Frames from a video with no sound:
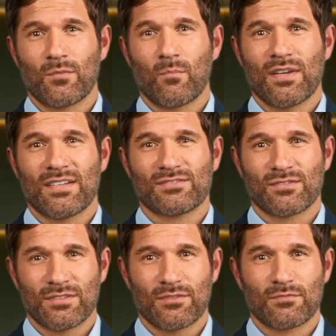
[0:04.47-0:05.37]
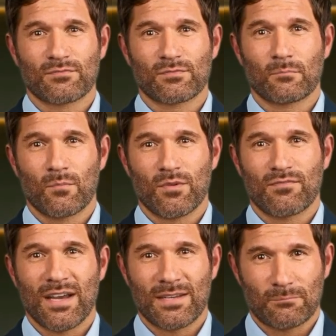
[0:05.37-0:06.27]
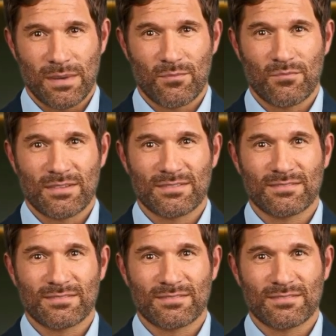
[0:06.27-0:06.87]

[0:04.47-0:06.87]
a way that's clear, supportive, and empowering.